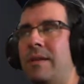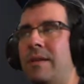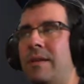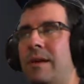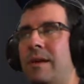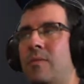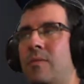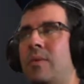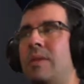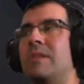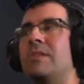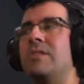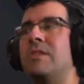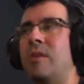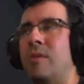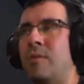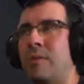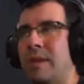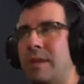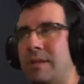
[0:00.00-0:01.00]
it will
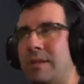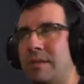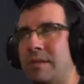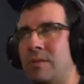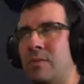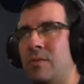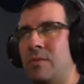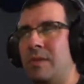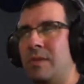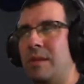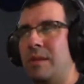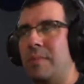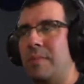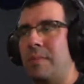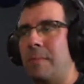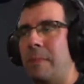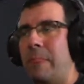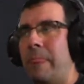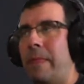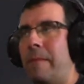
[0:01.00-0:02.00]
show this tooltip.
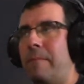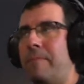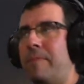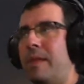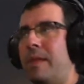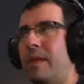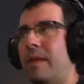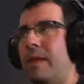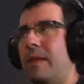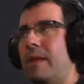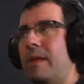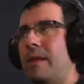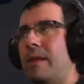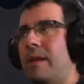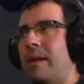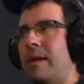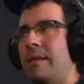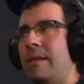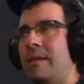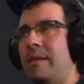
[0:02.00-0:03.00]

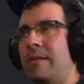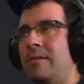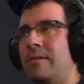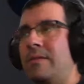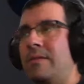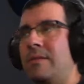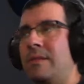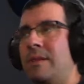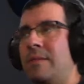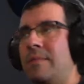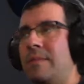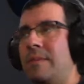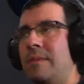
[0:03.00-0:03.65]
And this tooltip,